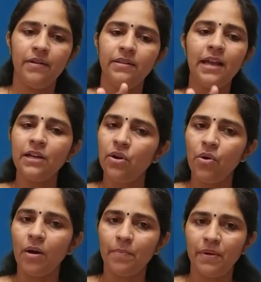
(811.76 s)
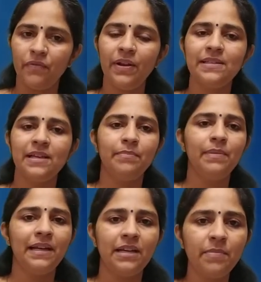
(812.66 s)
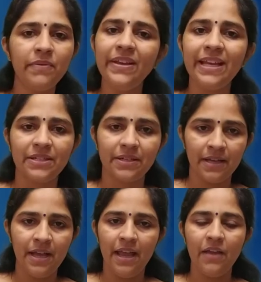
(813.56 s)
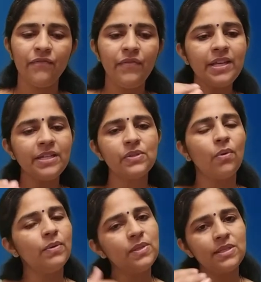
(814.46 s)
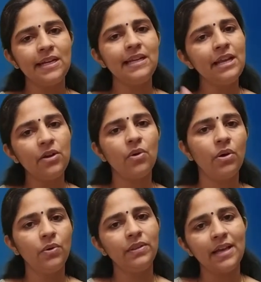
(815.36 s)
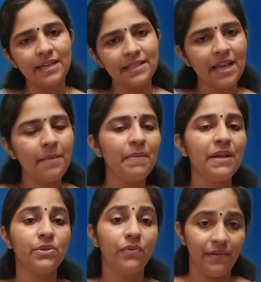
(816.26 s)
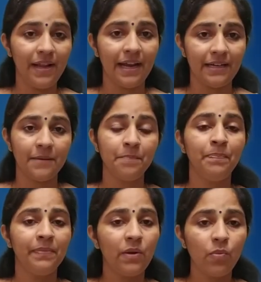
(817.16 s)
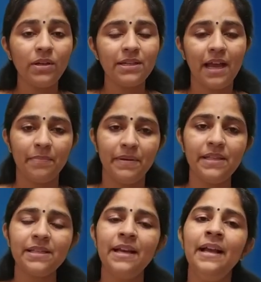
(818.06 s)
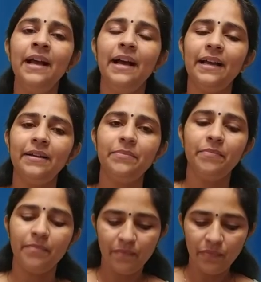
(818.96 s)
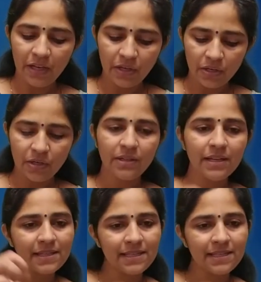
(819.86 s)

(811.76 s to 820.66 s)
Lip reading: that crop, for example, let it be wheat. If wheat is constantly grown on that same piece of land, then what happens? Then the